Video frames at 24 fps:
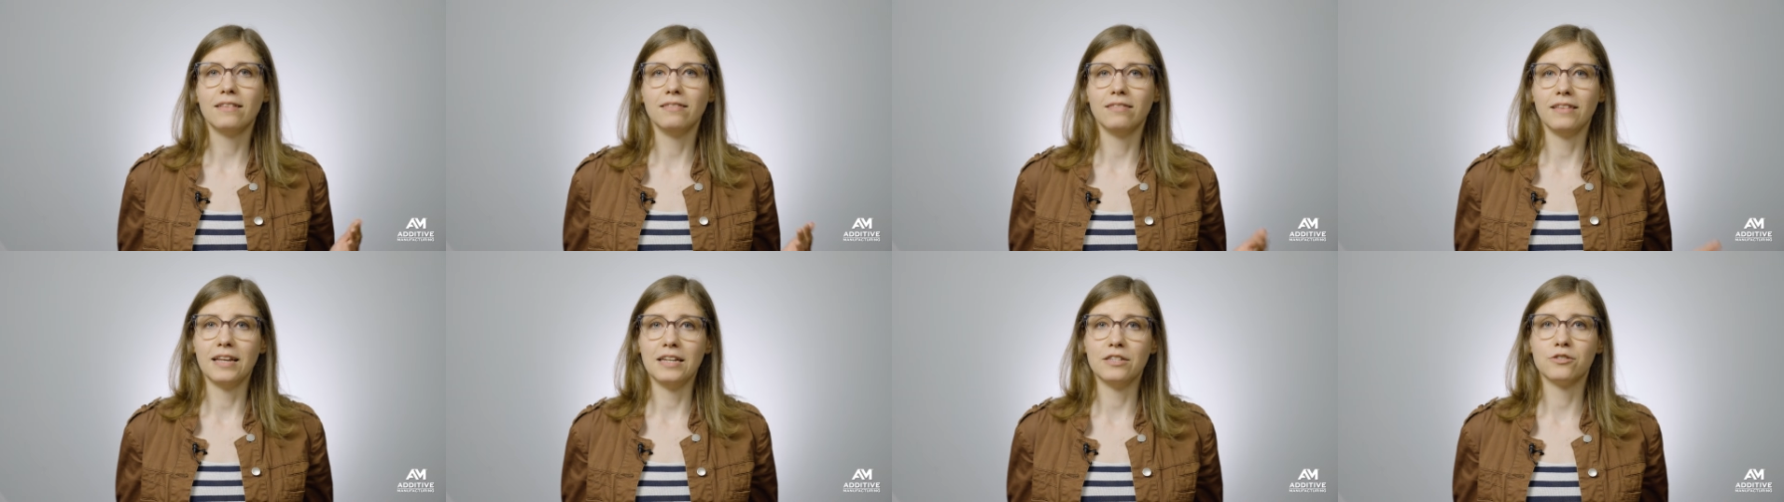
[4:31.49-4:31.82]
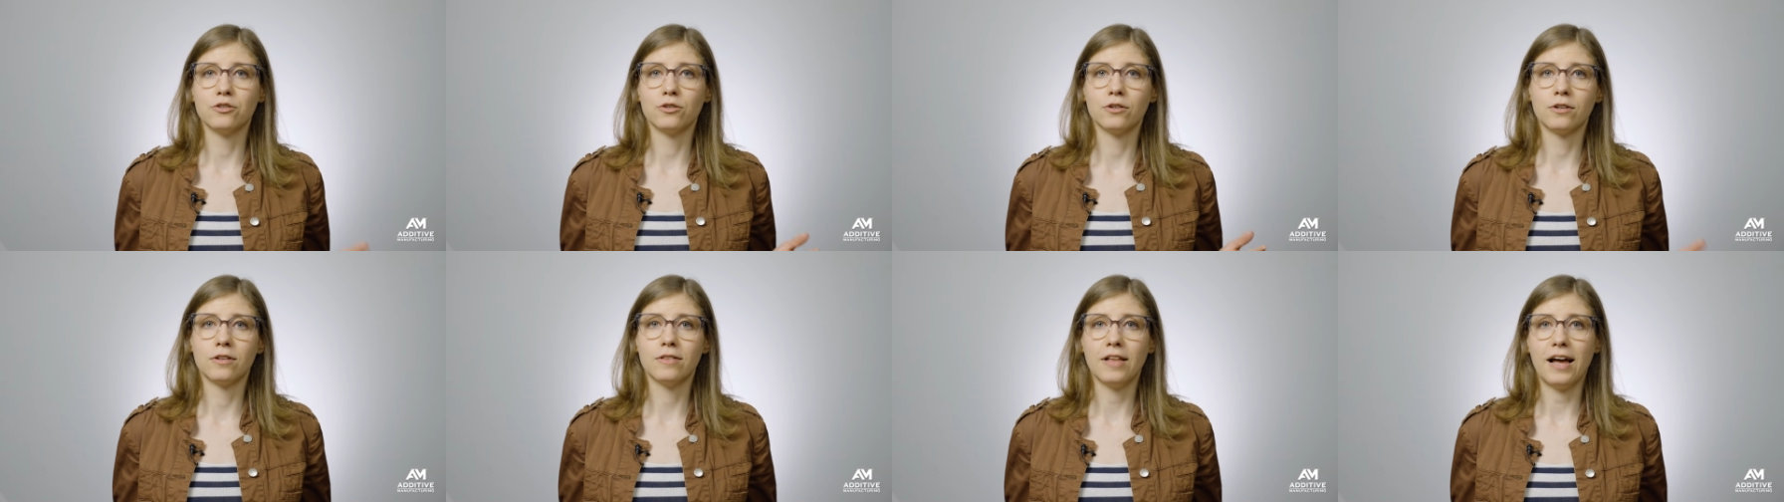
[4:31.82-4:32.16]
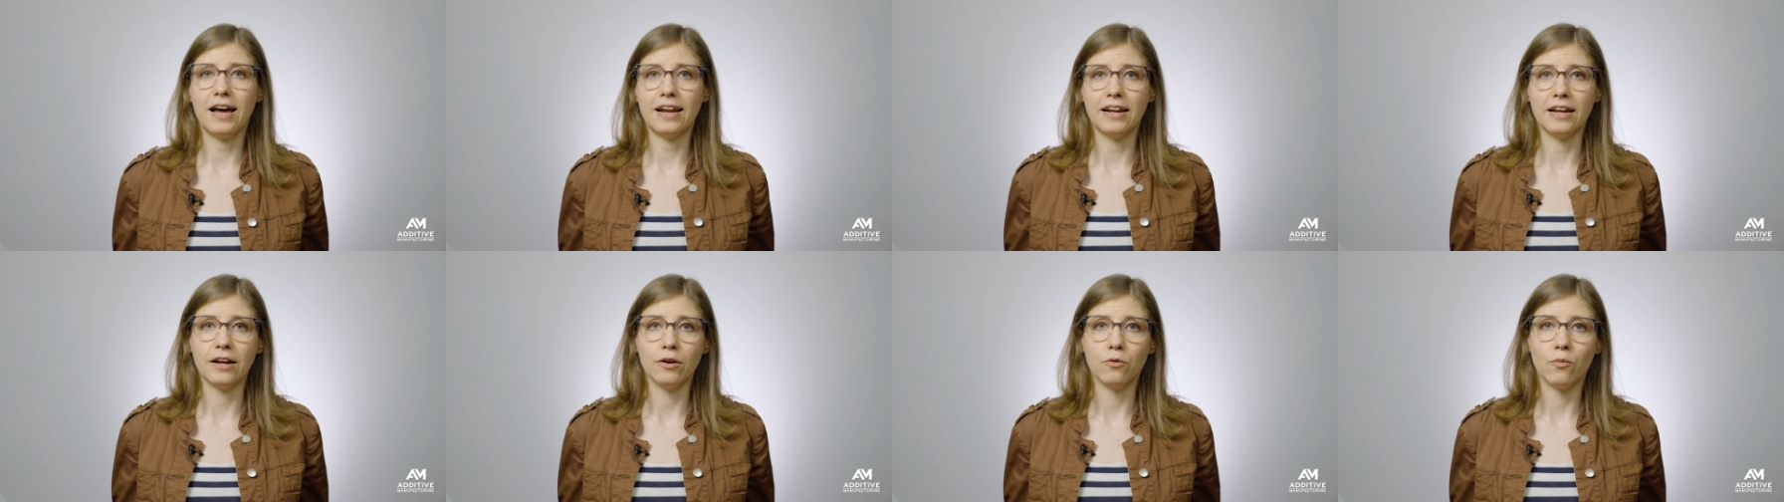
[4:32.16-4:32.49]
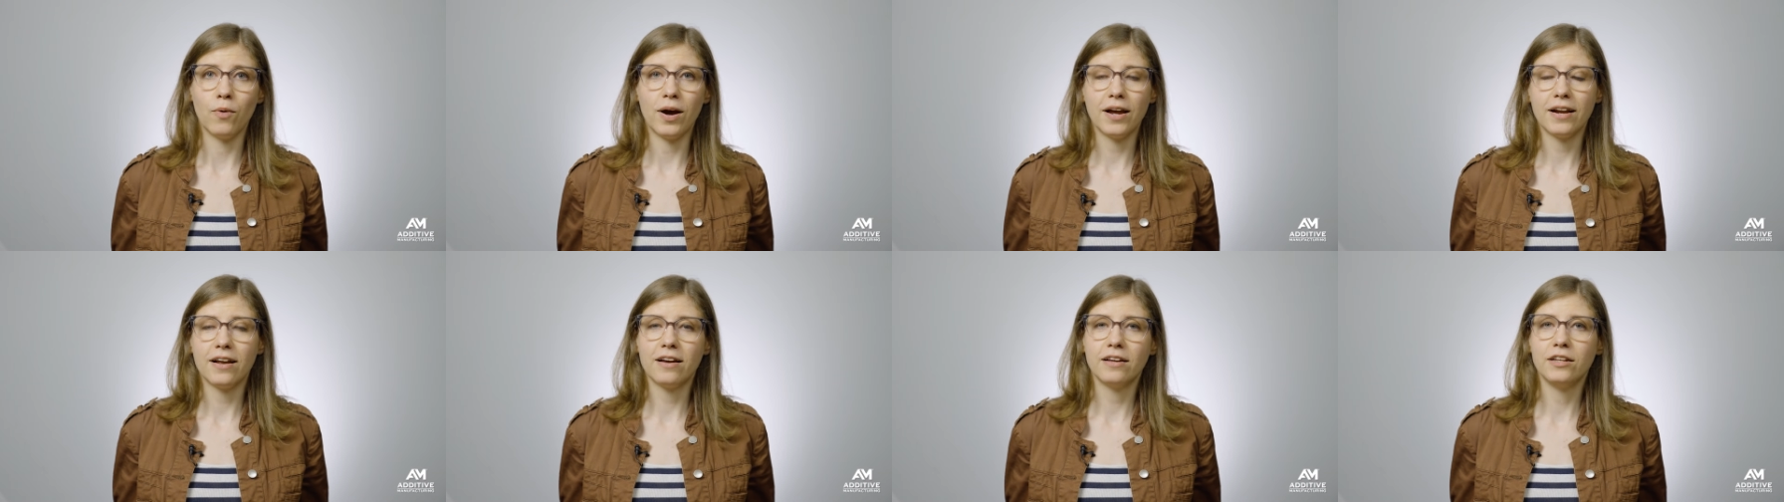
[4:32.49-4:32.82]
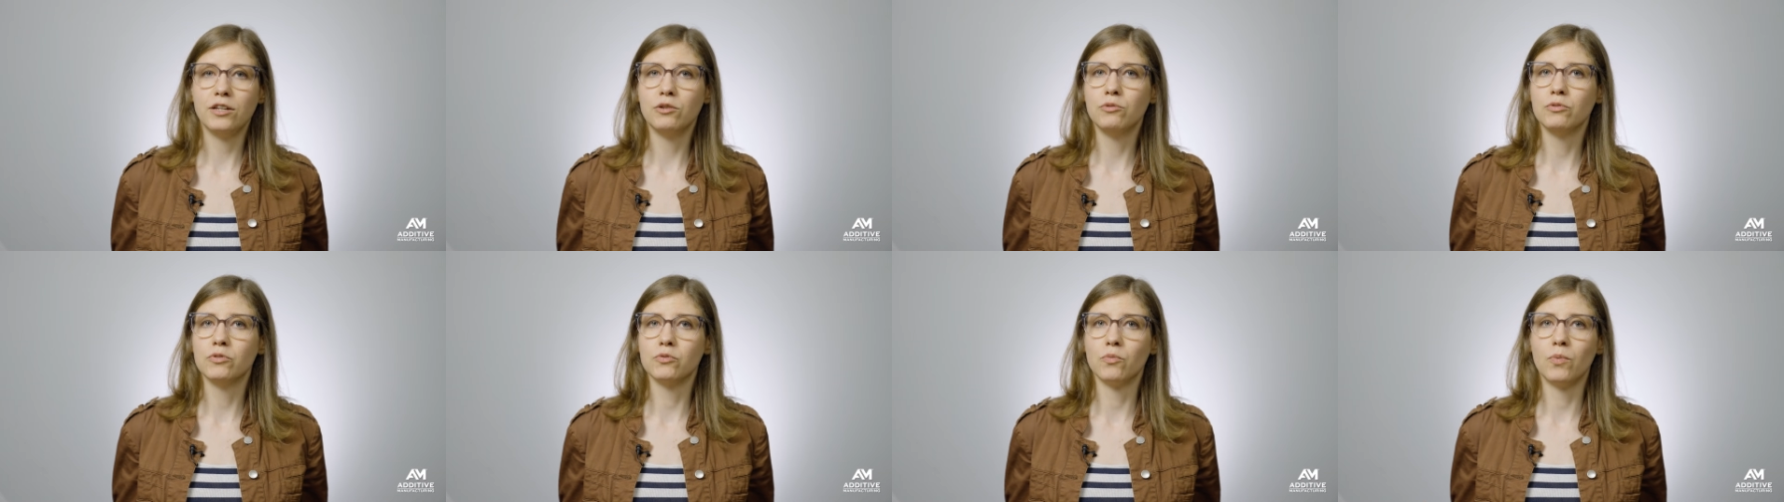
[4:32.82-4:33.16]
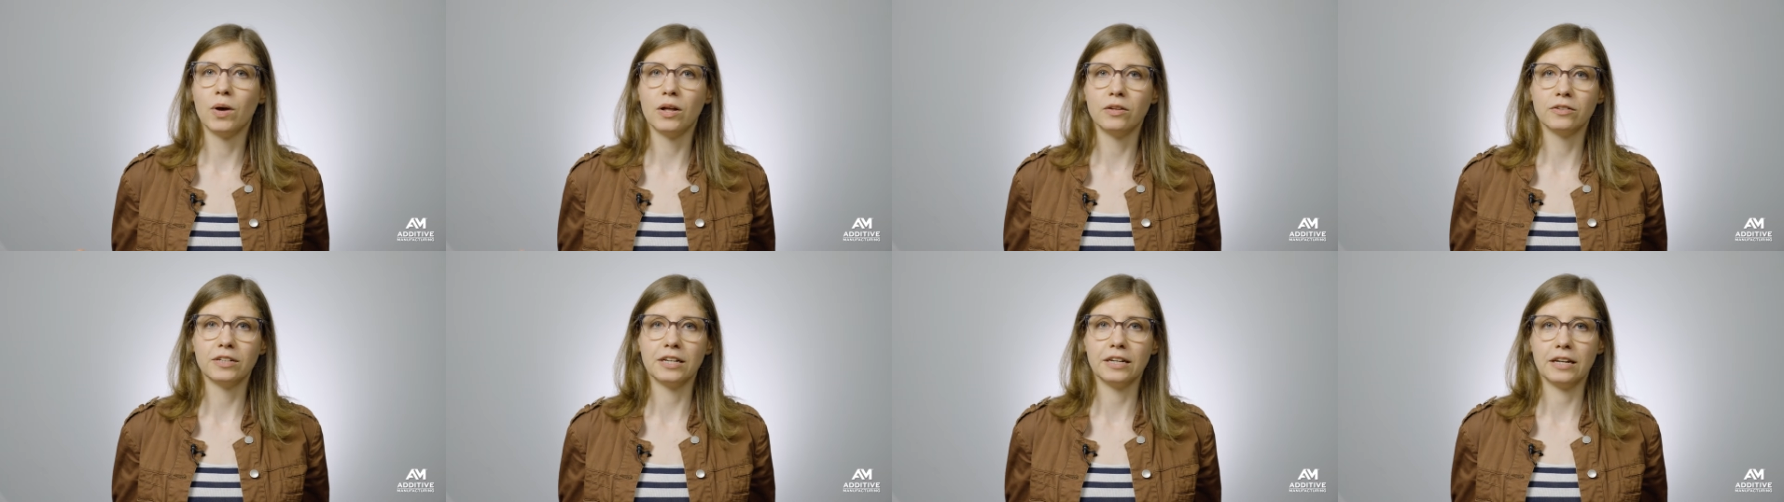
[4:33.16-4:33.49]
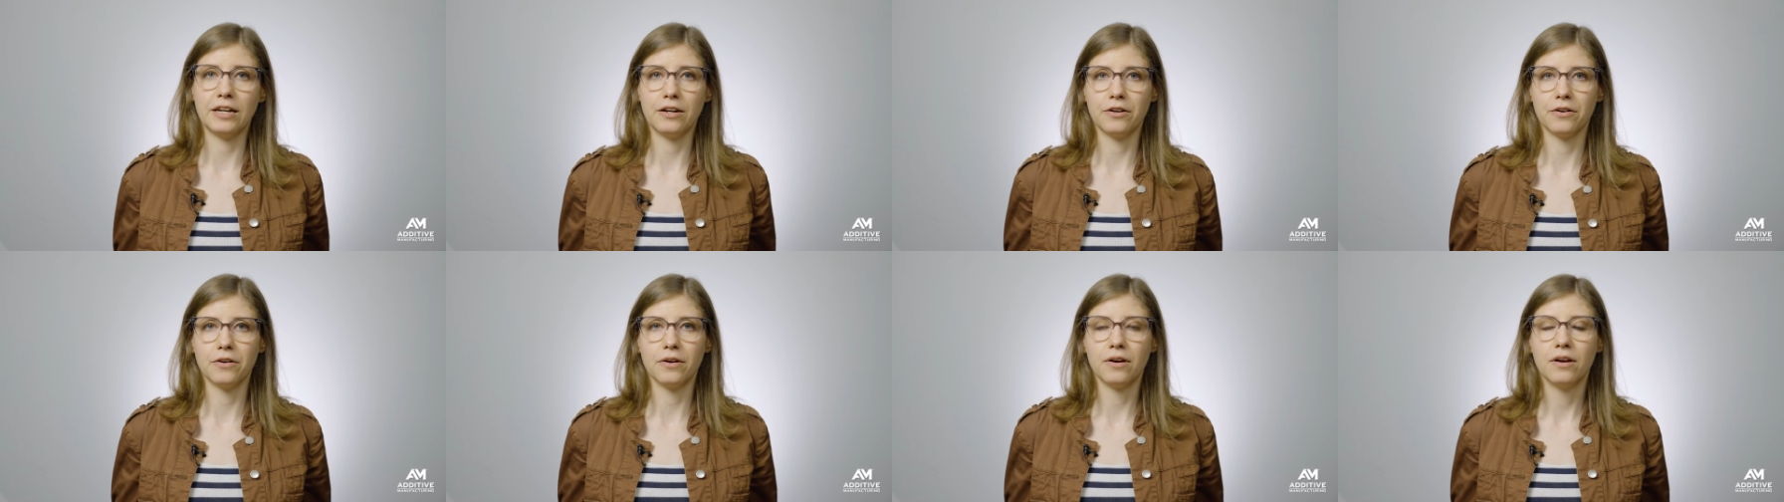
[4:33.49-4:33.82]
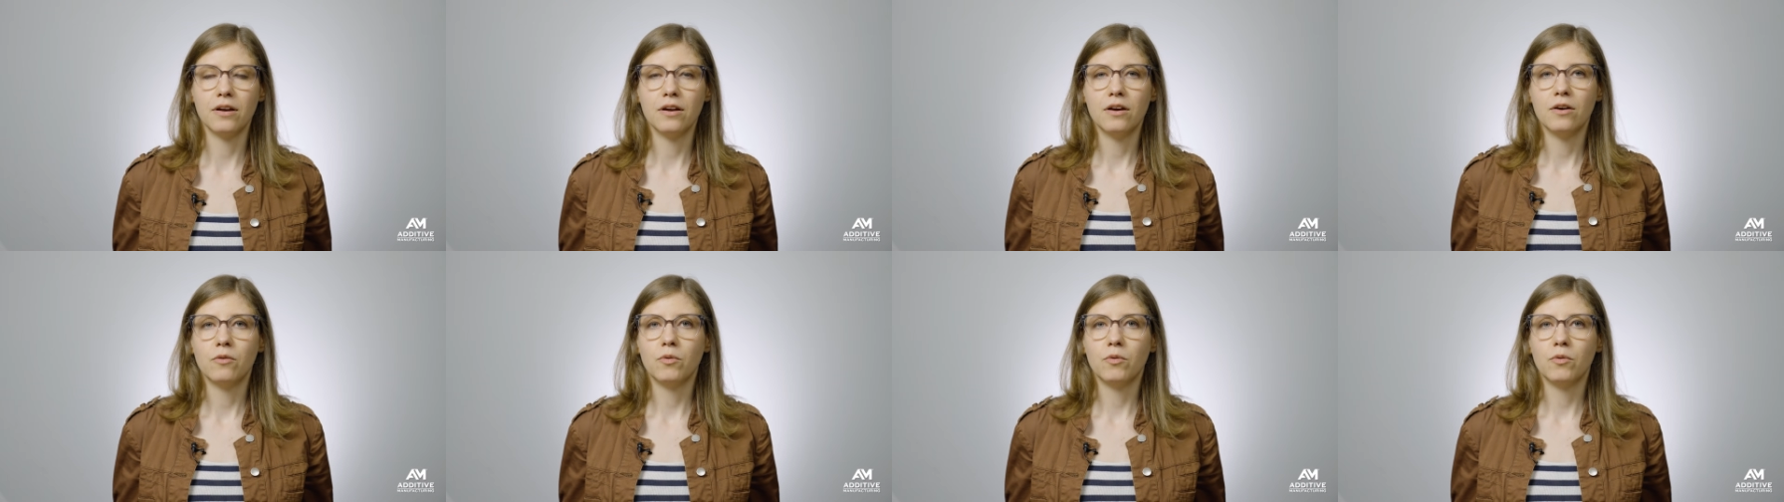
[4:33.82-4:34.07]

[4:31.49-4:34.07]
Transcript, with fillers: laser cladding? Why not use welding here?